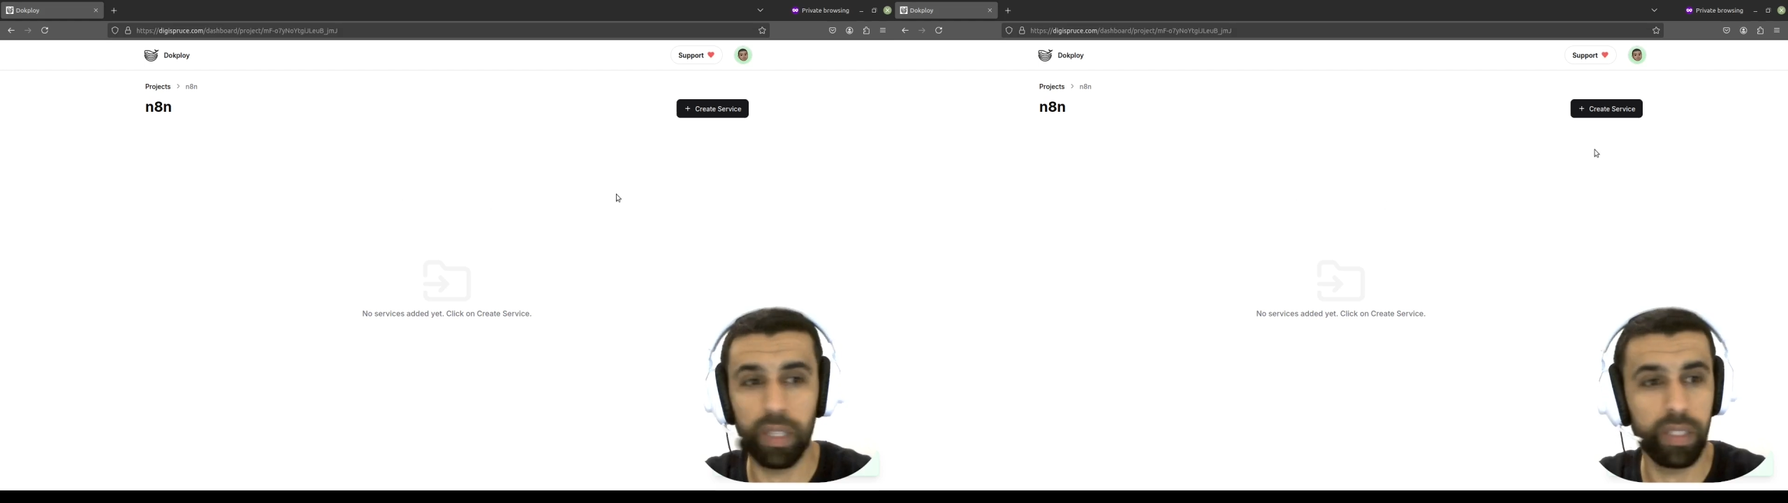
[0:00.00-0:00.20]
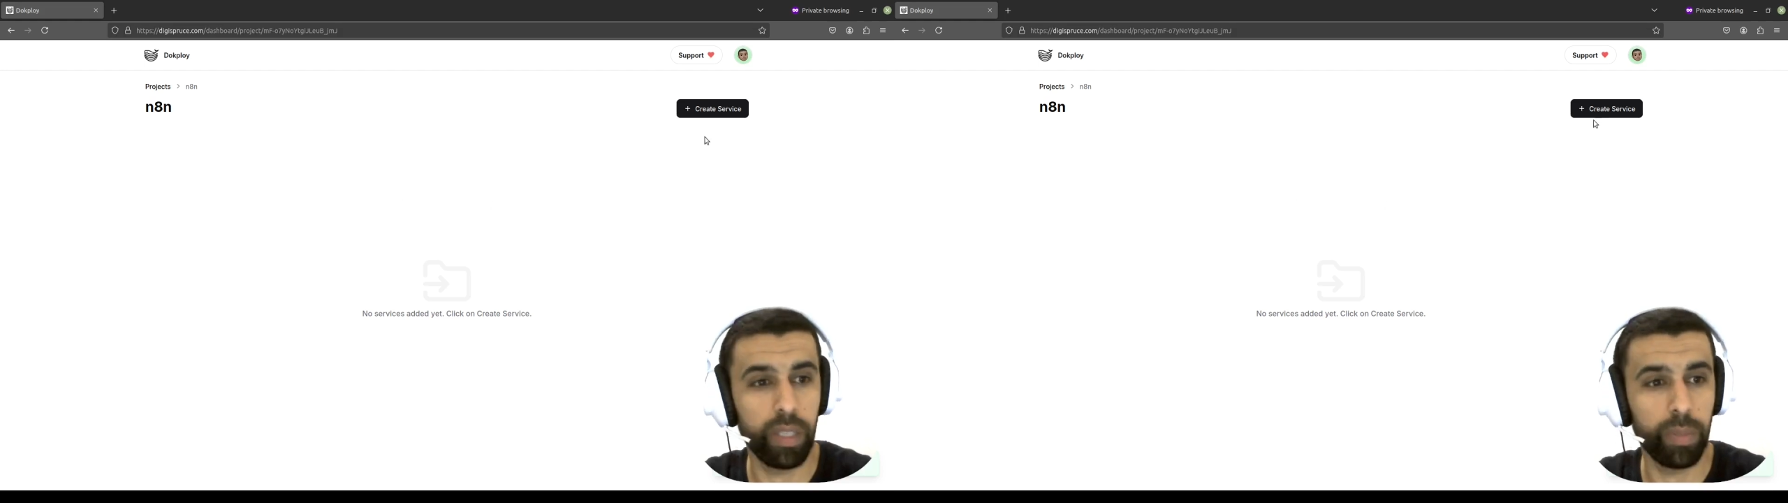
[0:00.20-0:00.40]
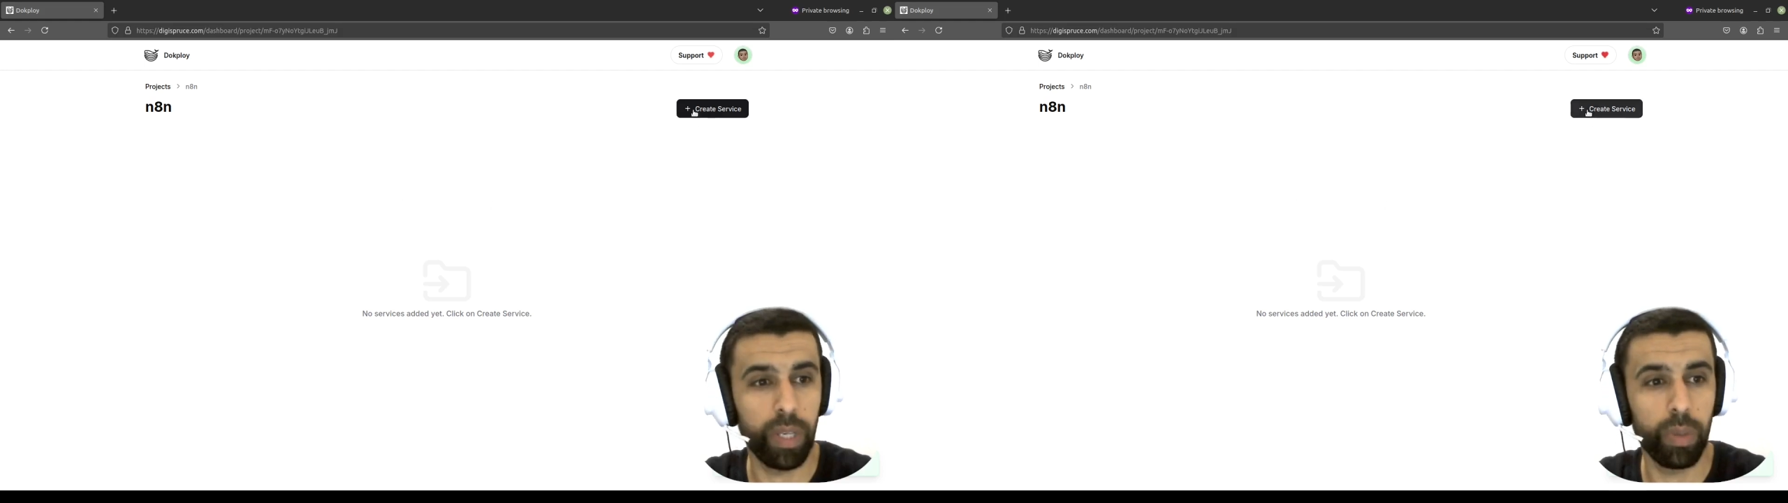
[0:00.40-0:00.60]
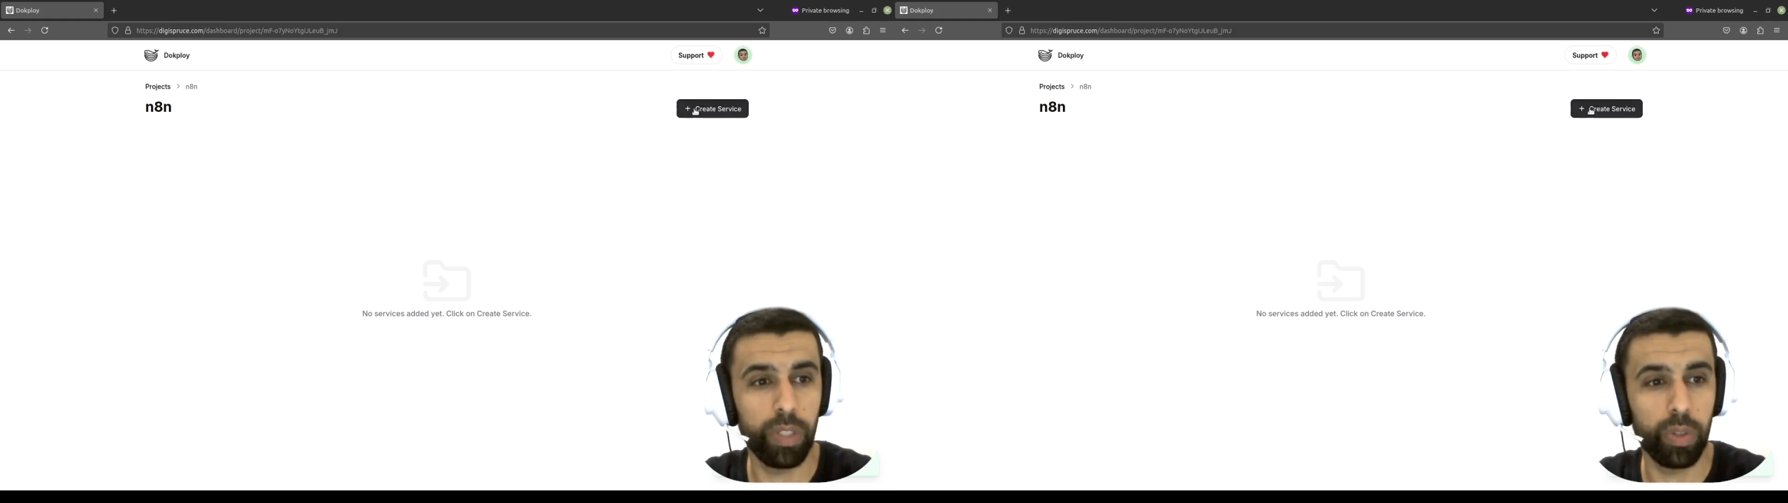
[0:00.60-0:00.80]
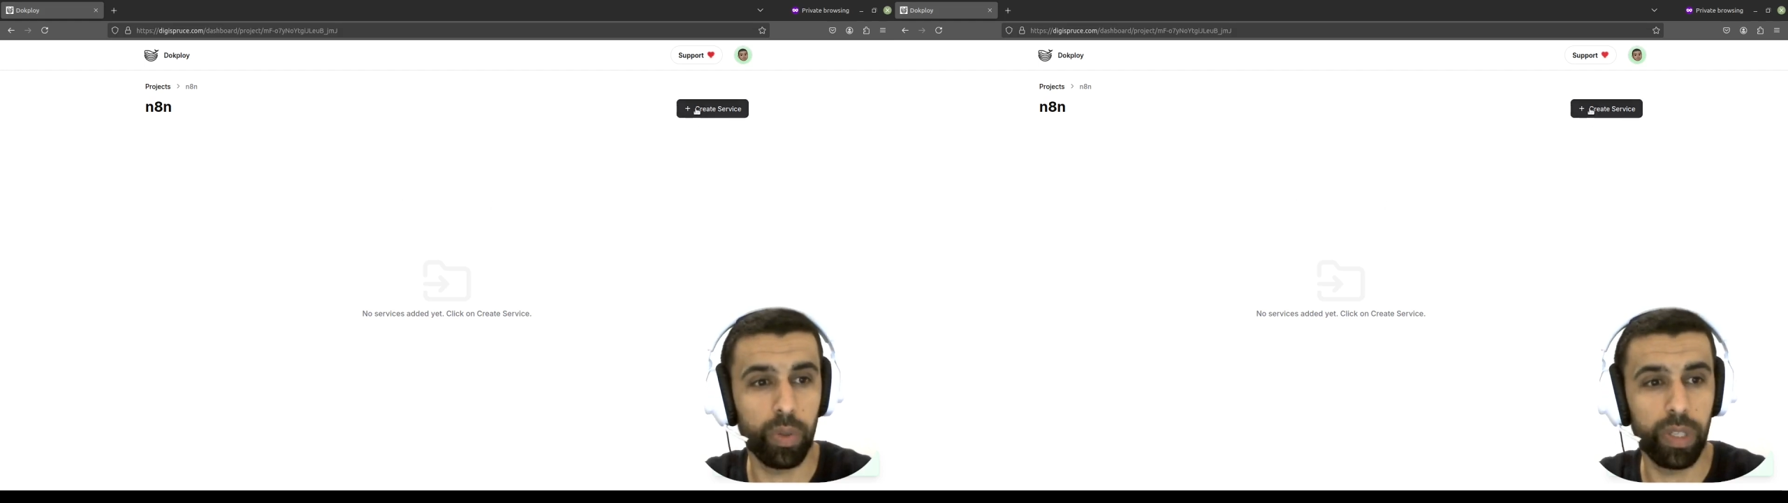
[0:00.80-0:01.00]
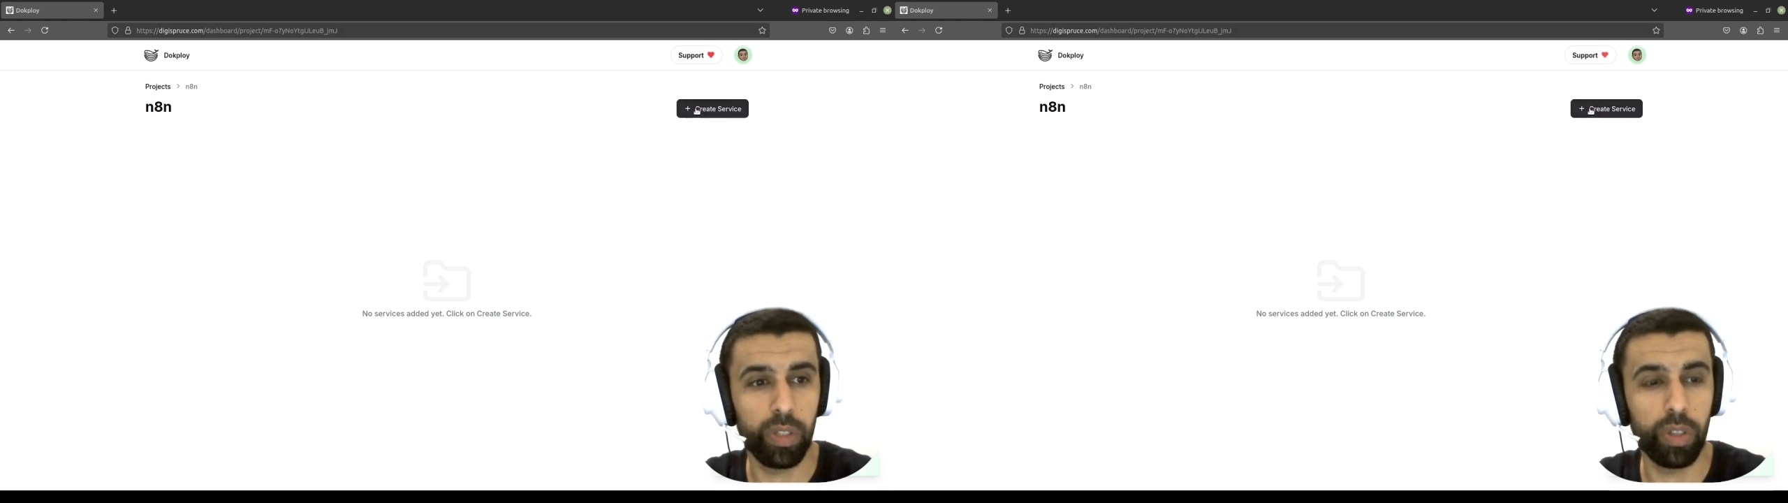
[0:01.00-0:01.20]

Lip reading: Next step now is to create a